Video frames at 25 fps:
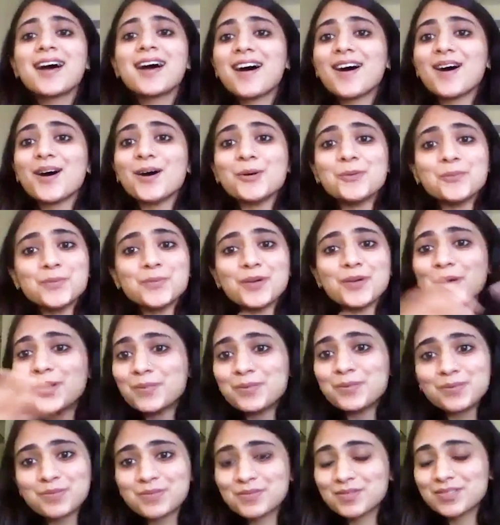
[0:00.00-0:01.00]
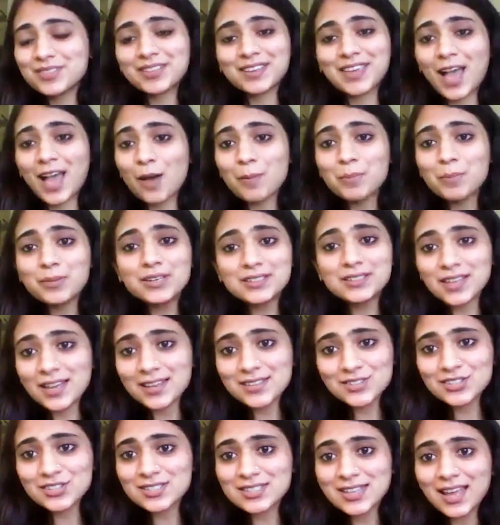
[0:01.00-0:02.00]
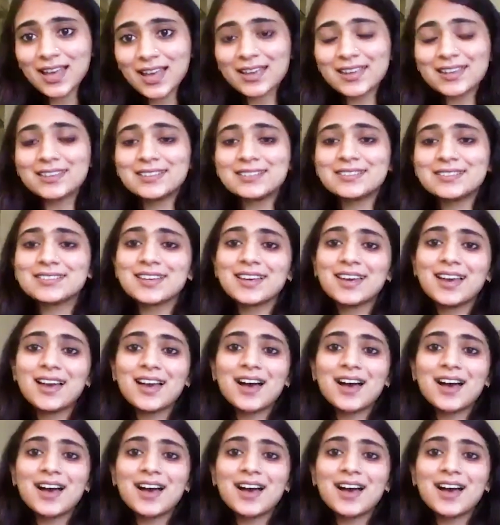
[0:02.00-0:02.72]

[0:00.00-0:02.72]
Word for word: Um, the cabinet has resigned.